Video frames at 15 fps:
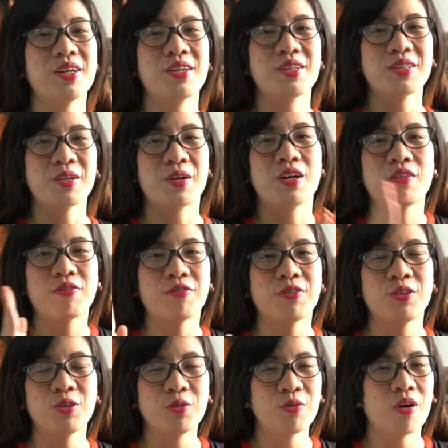So if
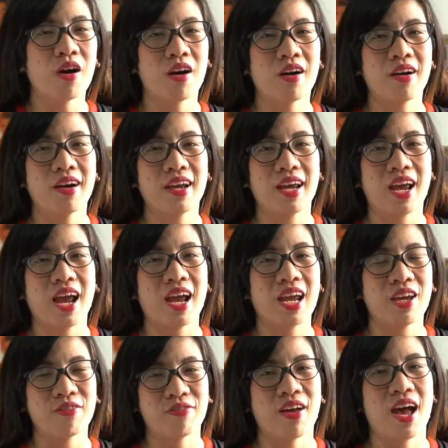you are
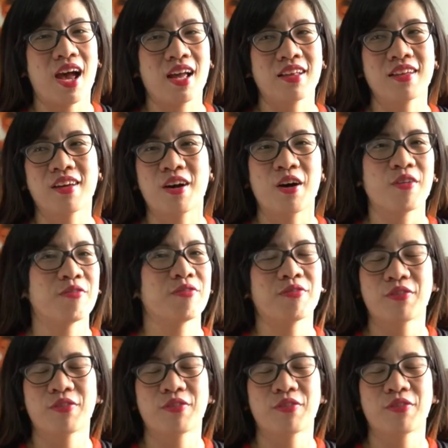a fan of